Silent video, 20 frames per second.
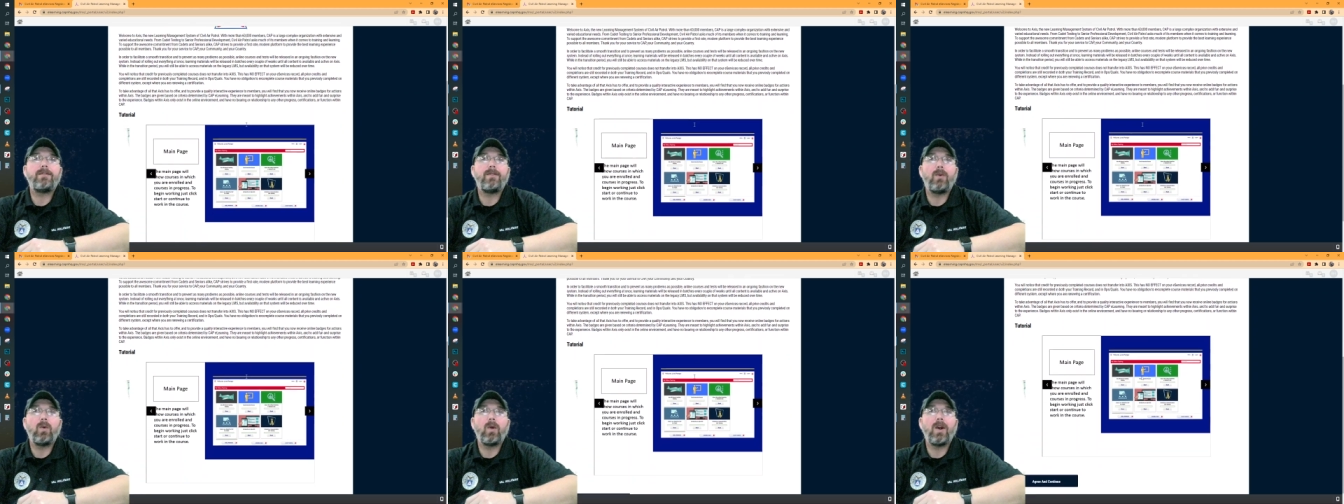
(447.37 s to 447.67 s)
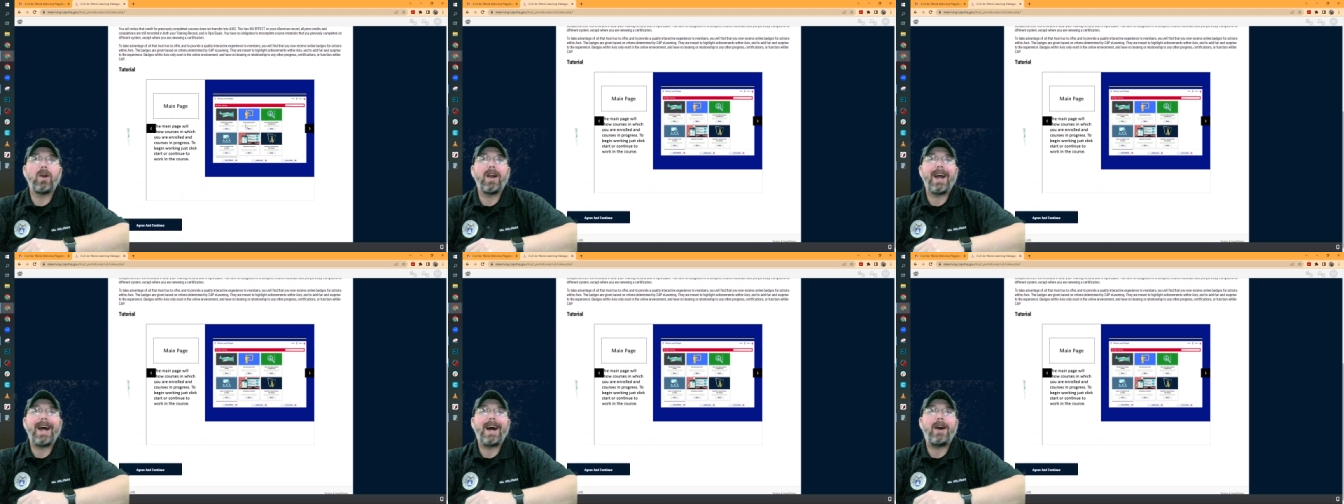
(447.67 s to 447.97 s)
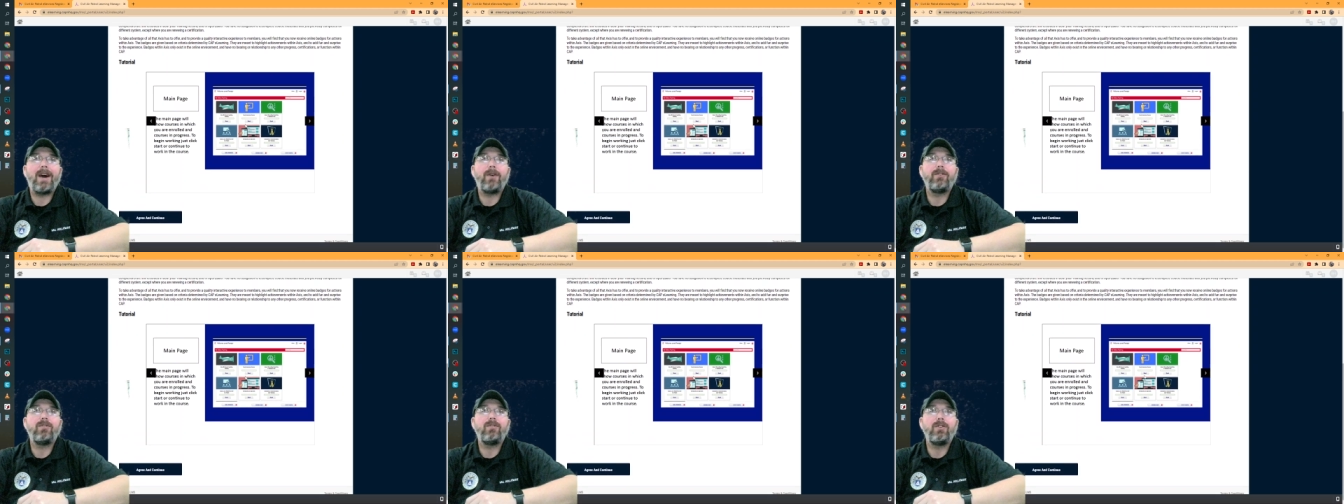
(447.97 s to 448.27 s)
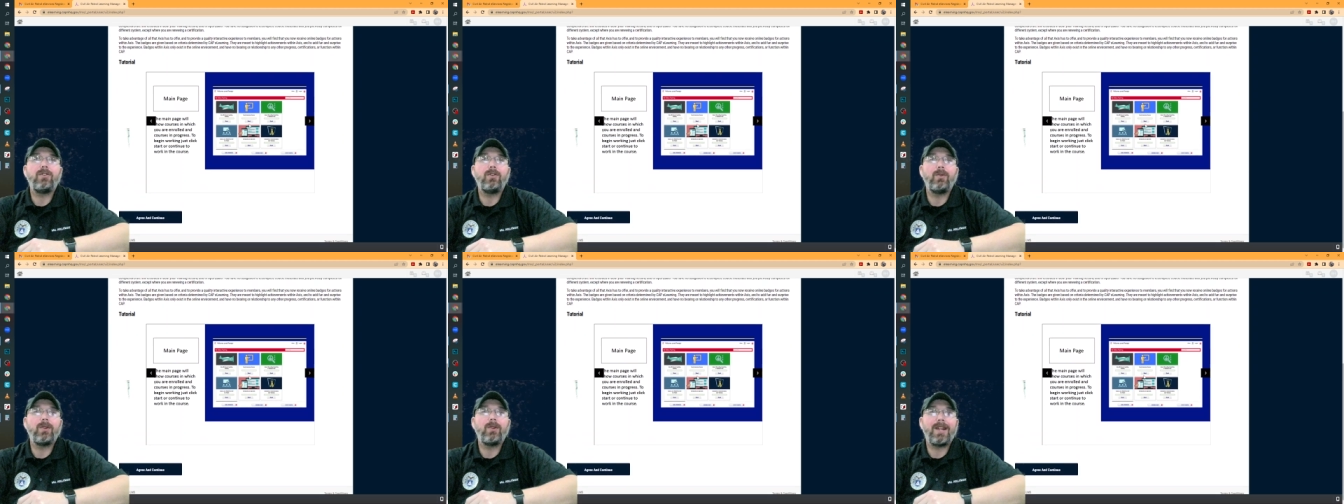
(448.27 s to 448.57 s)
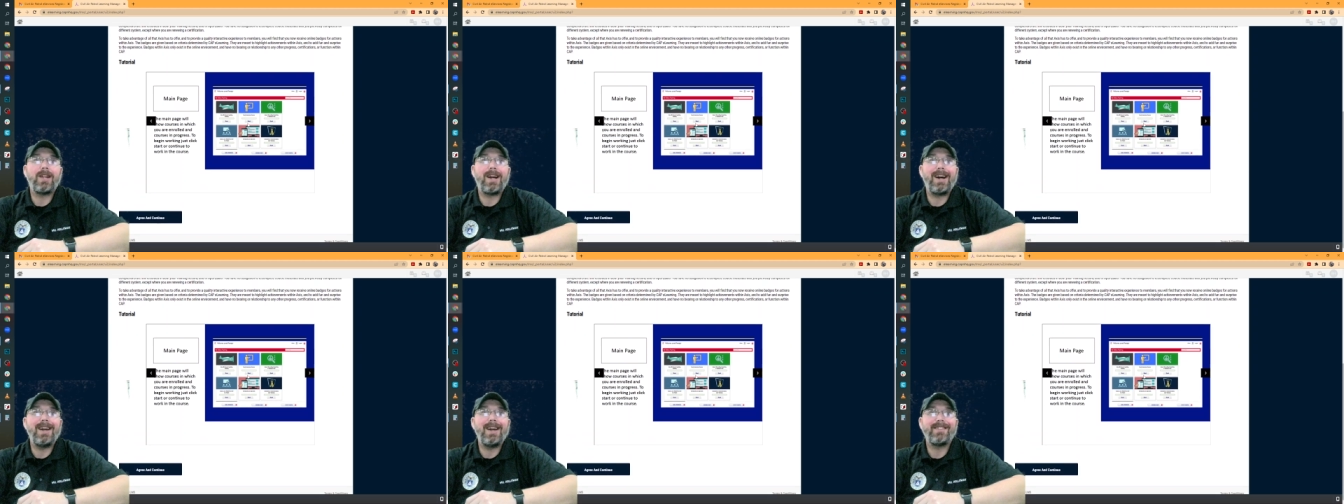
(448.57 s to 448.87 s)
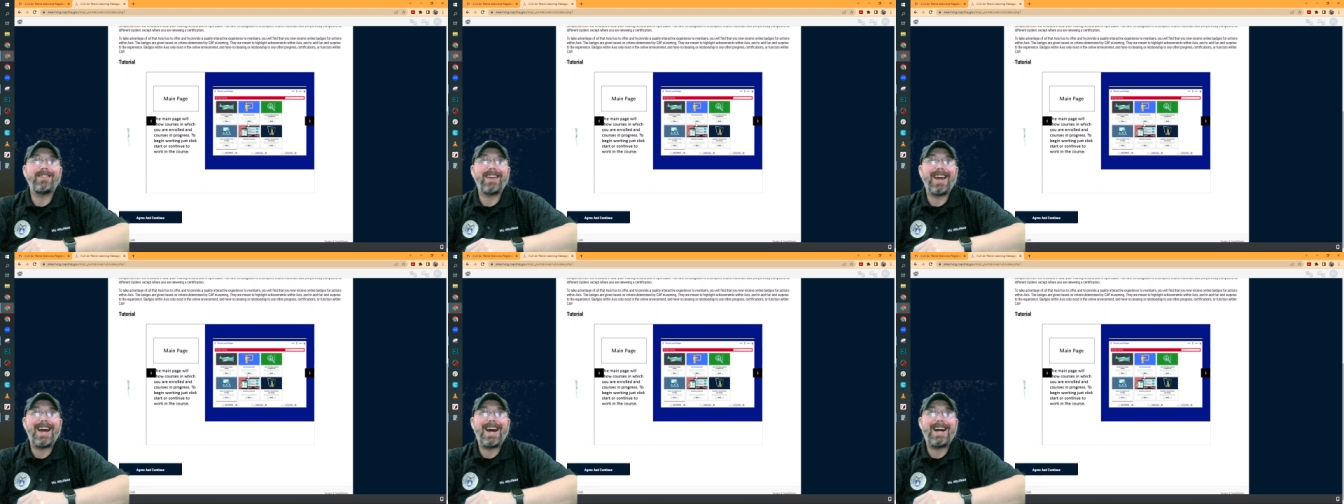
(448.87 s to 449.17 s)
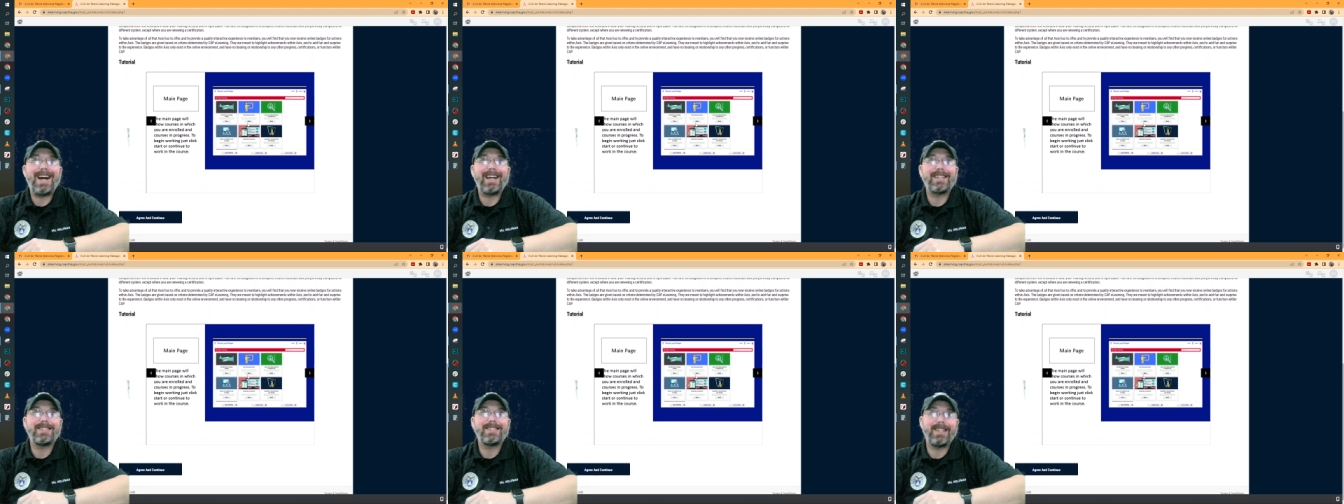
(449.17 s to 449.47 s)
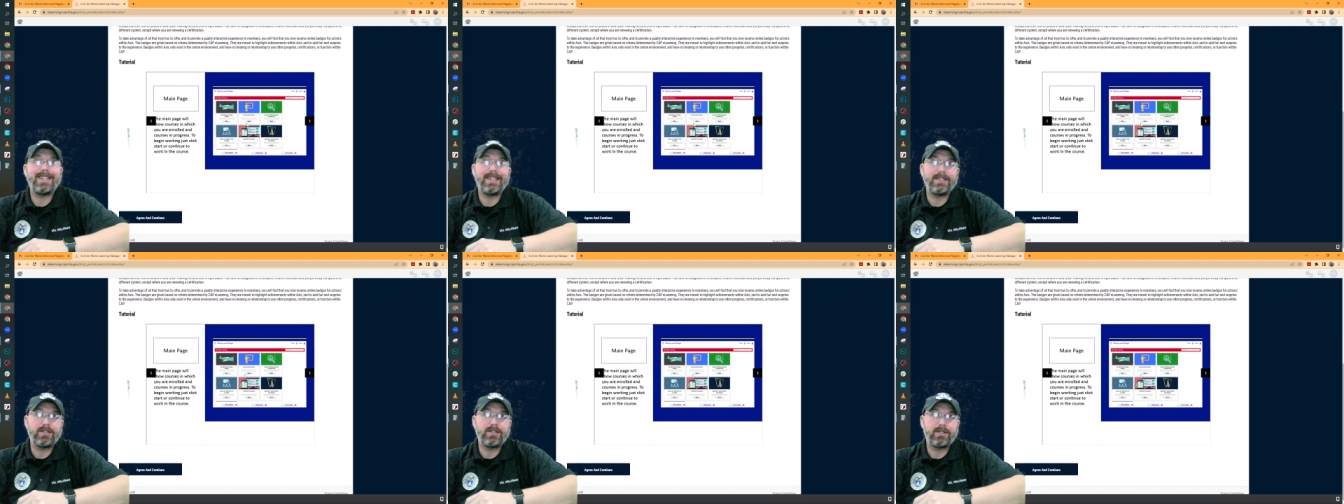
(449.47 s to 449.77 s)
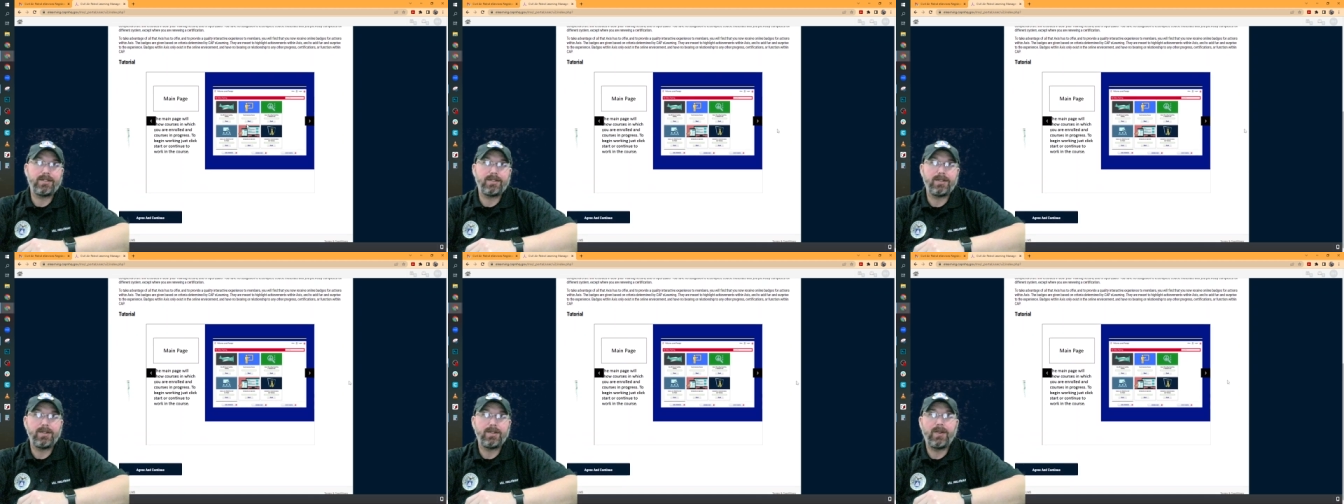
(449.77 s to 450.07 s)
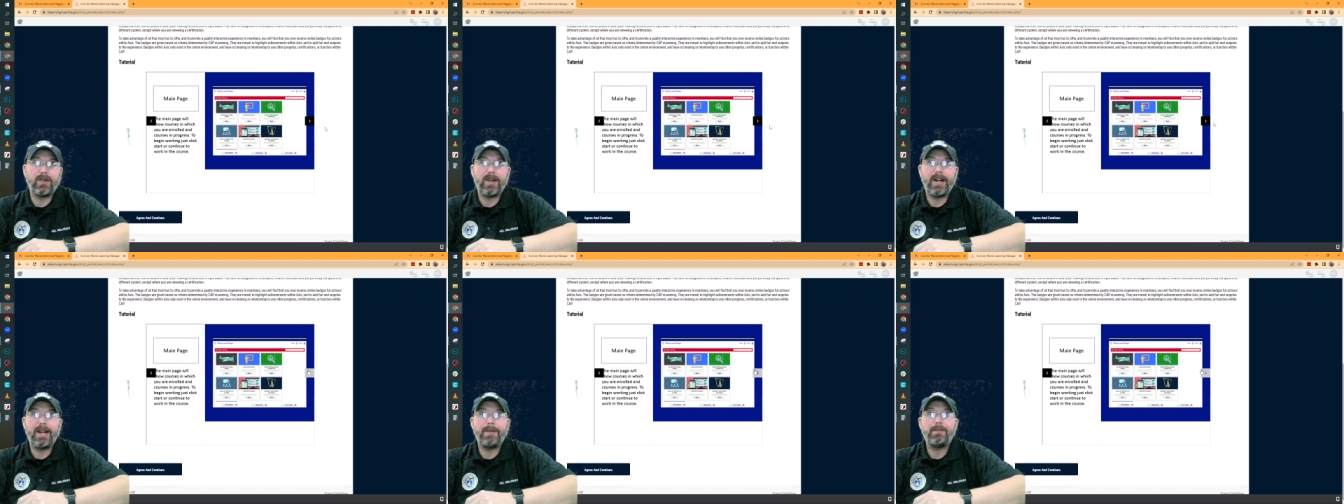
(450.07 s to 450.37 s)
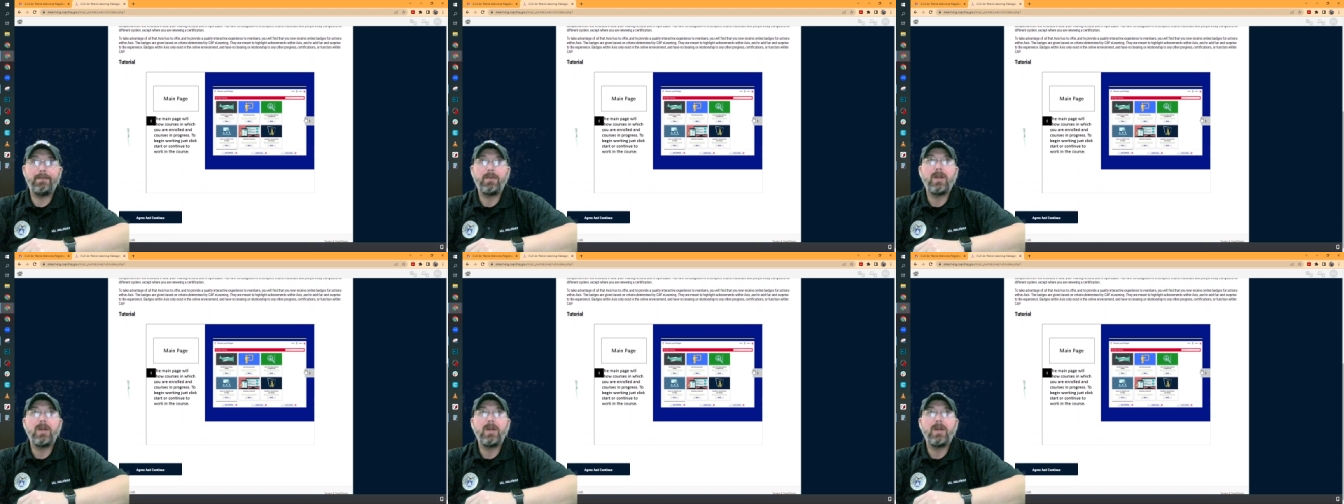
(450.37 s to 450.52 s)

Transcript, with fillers: for how to utilize AXIS right?